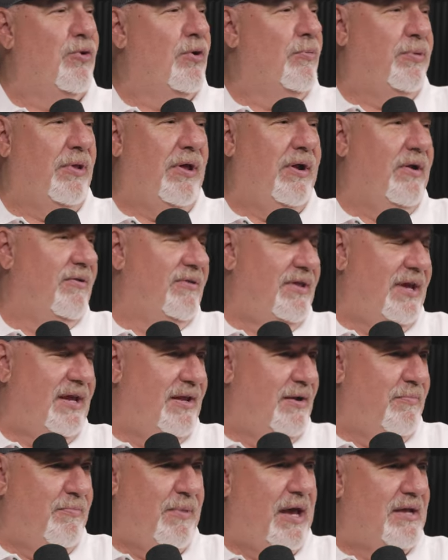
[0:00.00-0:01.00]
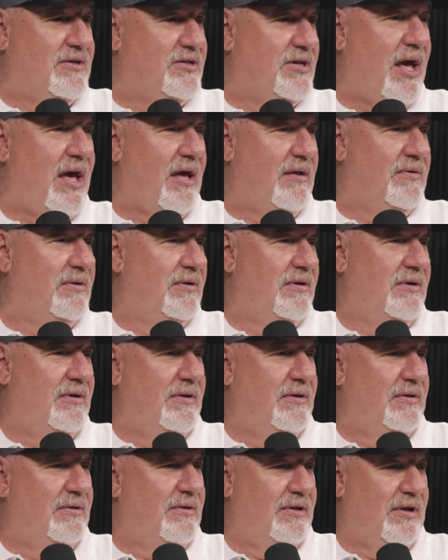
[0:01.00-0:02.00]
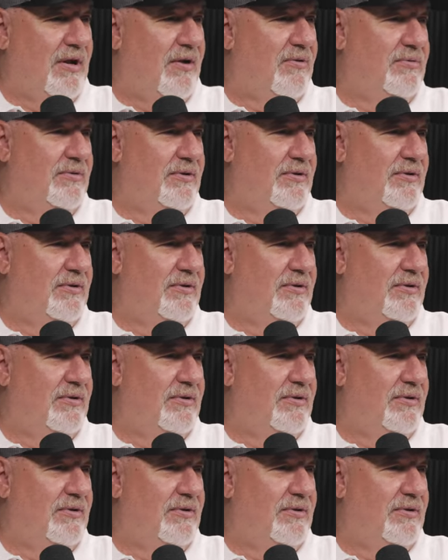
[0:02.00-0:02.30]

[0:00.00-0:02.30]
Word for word: tour player and they hit a bad shot. Right. You know.